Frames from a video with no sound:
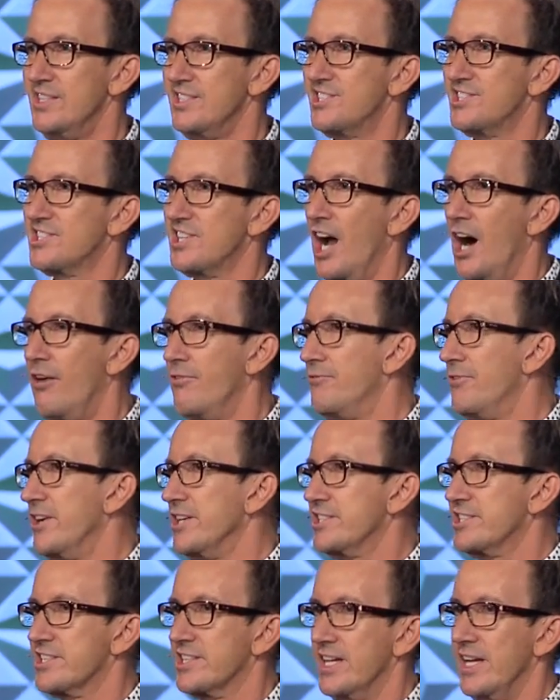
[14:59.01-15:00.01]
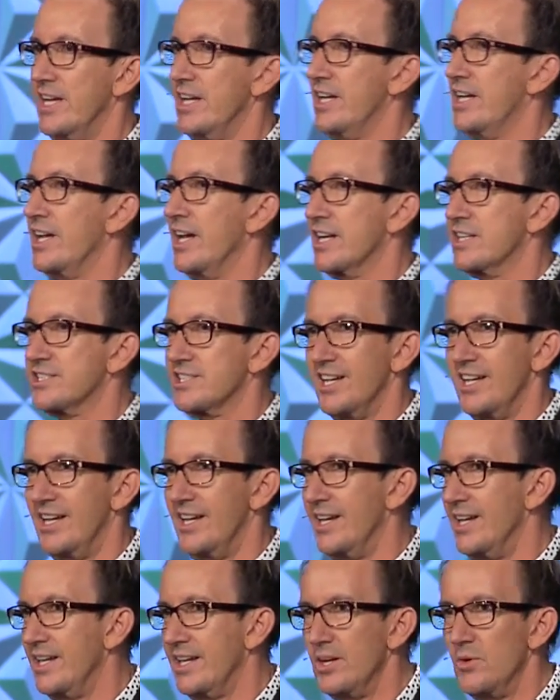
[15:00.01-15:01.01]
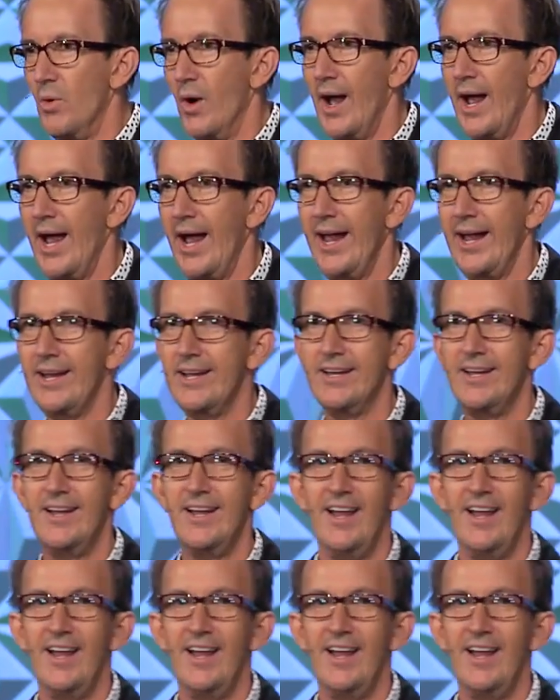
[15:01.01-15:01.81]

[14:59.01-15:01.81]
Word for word: selfish thing kicks in anyway